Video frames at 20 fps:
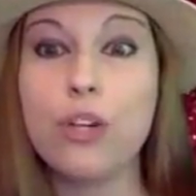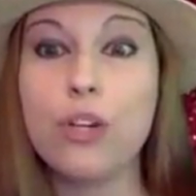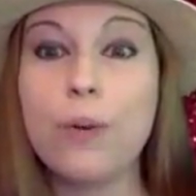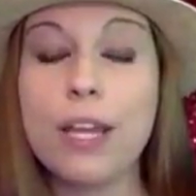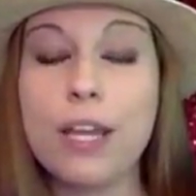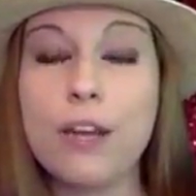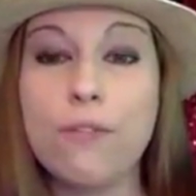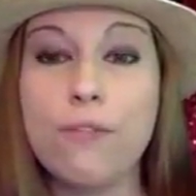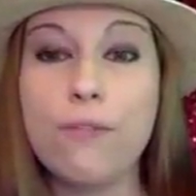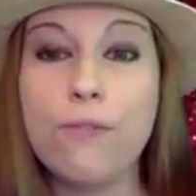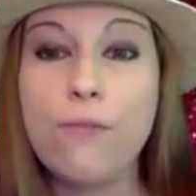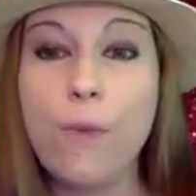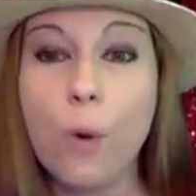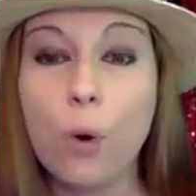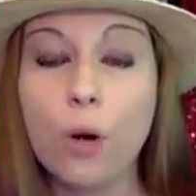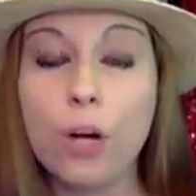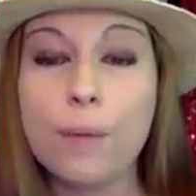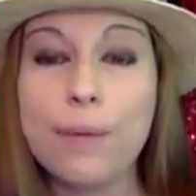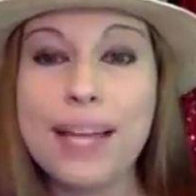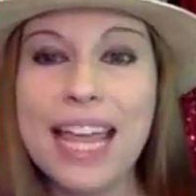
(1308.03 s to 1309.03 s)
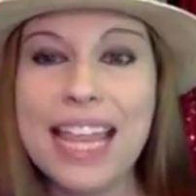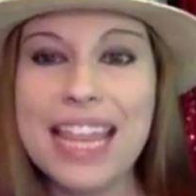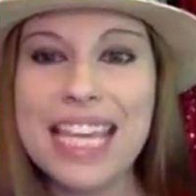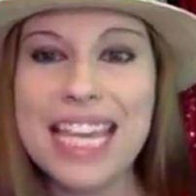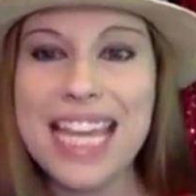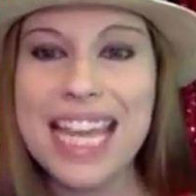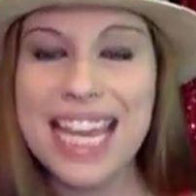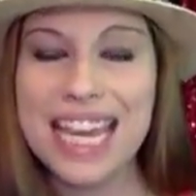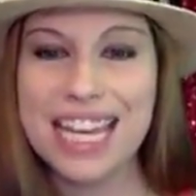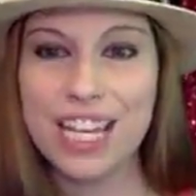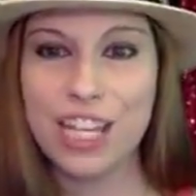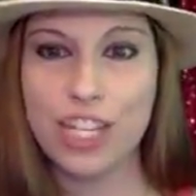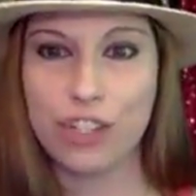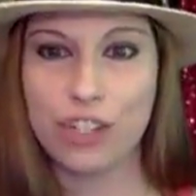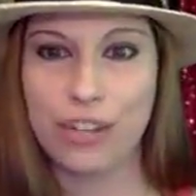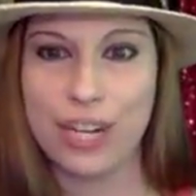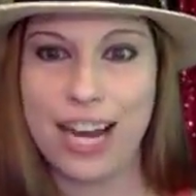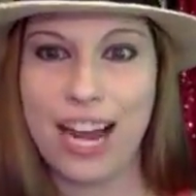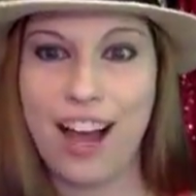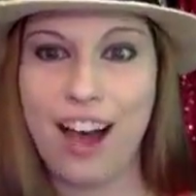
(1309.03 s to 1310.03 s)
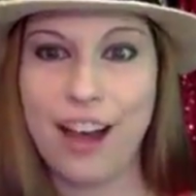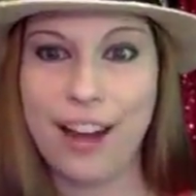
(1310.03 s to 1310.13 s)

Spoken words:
to inform the industry